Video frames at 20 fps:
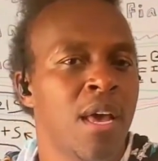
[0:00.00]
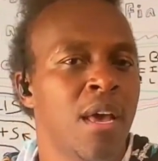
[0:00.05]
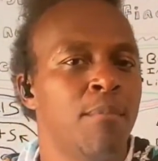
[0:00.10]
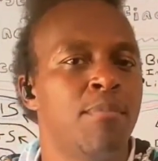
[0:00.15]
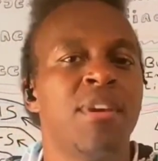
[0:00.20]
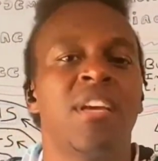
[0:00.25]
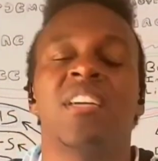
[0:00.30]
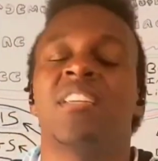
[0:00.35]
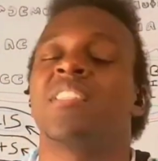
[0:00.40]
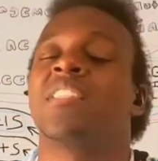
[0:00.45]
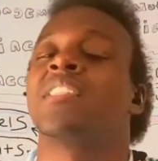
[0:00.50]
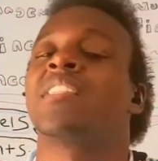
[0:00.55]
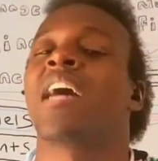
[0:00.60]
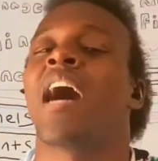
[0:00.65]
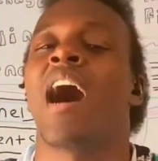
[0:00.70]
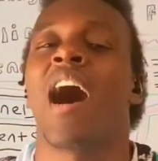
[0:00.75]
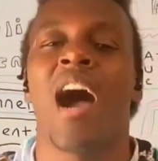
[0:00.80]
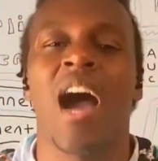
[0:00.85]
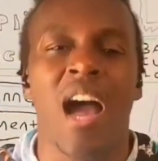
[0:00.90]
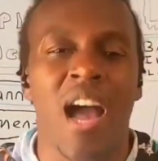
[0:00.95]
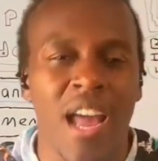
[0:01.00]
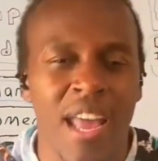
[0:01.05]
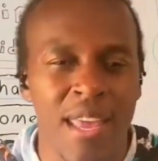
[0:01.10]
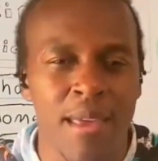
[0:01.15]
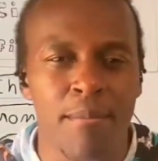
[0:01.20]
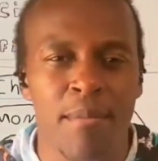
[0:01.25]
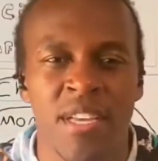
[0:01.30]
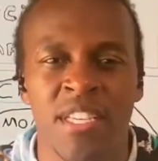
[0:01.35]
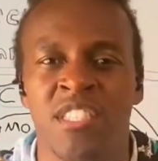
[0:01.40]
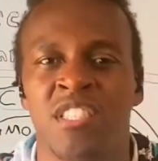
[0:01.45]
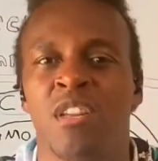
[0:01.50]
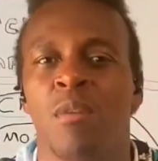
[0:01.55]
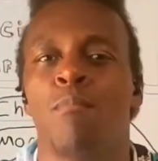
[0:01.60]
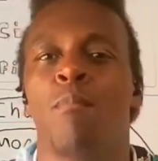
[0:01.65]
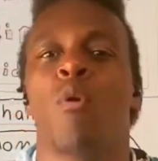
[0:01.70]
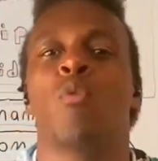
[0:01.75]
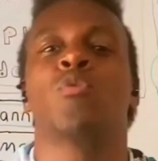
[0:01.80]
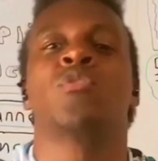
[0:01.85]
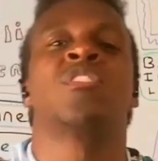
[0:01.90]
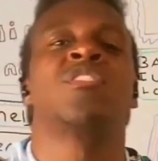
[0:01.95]
because time is the
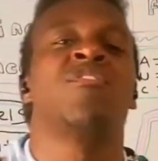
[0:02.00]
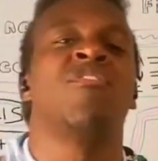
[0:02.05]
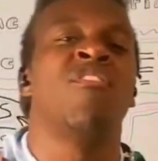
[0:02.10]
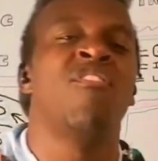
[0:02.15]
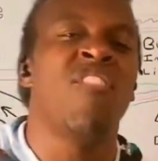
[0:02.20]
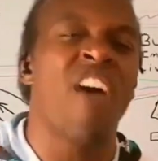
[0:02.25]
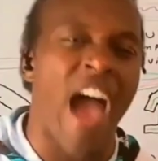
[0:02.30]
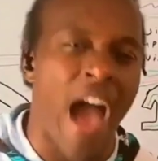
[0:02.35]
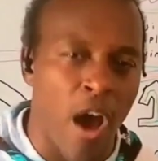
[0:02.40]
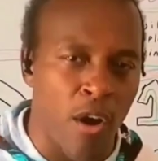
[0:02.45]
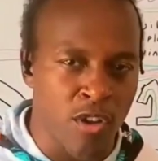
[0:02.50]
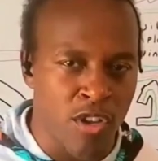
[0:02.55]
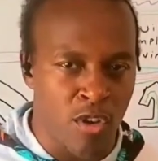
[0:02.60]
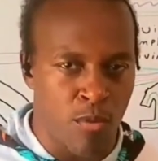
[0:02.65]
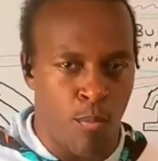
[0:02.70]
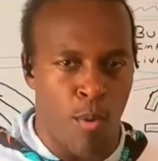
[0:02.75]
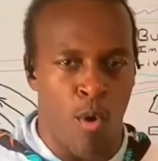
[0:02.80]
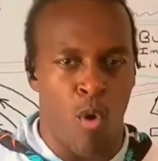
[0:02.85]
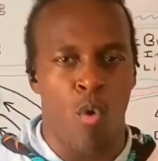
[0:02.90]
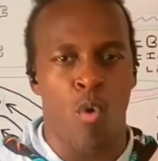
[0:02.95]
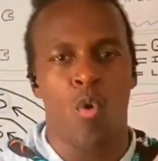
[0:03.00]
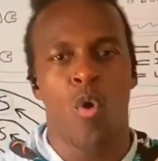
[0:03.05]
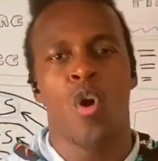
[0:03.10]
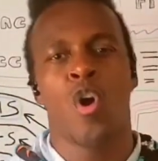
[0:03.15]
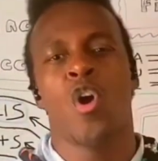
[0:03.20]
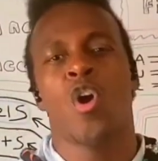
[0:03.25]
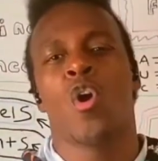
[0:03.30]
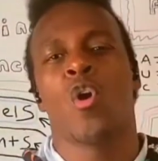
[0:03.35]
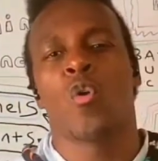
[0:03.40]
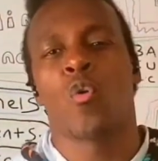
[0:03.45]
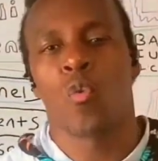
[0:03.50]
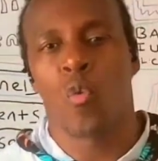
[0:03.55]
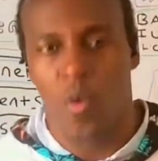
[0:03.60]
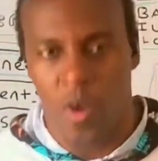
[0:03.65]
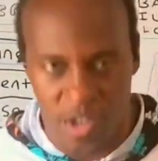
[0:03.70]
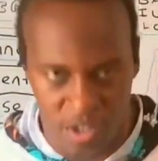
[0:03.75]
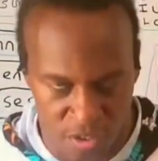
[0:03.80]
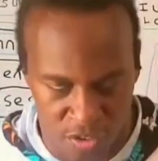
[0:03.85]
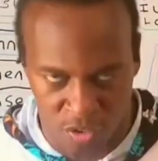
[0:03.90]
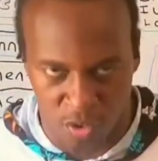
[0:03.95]
most valuable
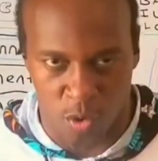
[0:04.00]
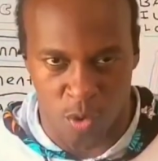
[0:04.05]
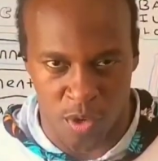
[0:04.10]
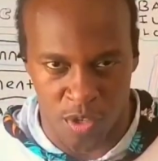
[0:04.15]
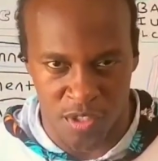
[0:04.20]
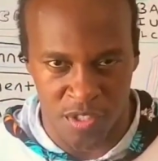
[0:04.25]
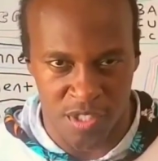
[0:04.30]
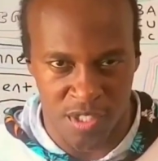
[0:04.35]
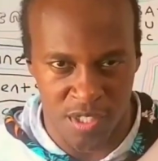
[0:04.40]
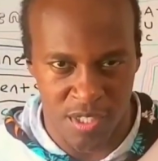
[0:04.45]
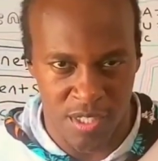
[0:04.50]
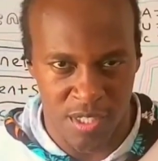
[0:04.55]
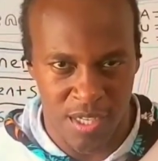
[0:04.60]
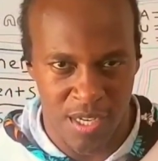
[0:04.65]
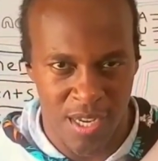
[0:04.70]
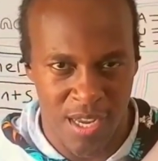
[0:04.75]
resource